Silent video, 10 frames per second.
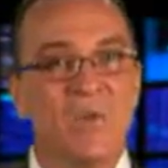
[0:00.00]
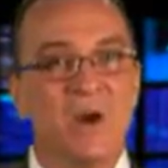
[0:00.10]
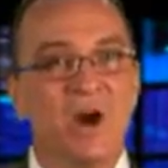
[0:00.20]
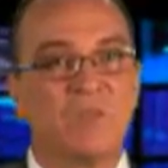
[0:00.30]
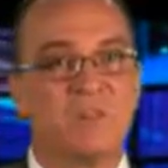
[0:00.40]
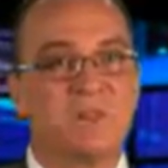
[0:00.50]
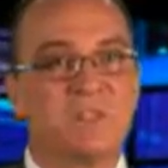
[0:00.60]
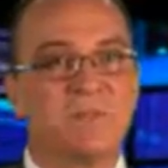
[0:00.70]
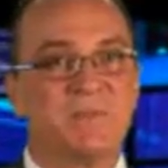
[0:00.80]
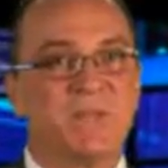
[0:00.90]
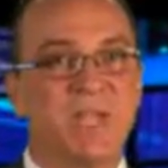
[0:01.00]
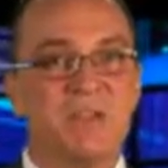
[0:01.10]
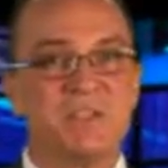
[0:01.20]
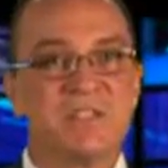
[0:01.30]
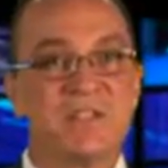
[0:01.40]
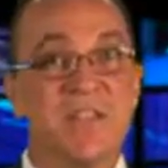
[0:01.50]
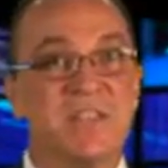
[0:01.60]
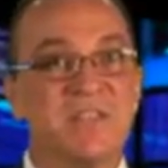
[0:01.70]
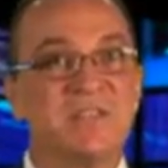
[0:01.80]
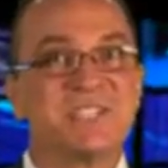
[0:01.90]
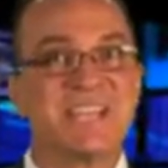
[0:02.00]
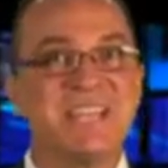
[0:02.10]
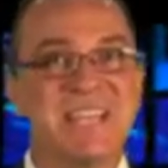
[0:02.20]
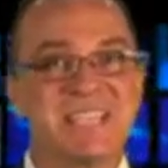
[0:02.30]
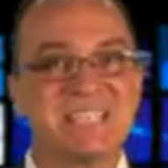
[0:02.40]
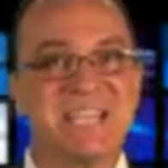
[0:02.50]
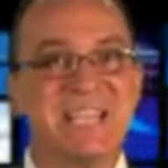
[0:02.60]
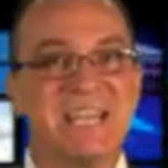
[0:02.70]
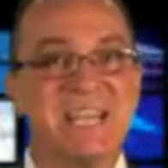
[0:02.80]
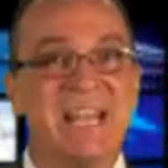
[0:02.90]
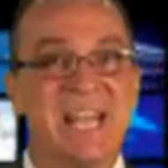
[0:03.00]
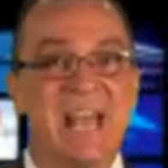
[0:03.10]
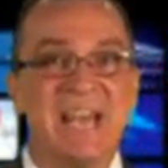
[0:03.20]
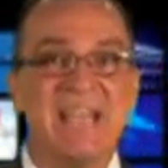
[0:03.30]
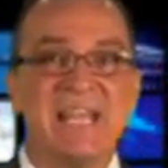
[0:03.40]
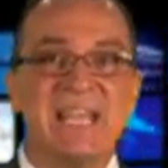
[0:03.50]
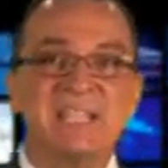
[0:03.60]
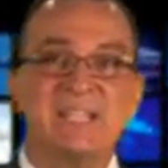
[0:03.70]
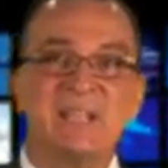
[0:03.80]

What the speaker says: We offer them something else, and they'll say yes again. And it gets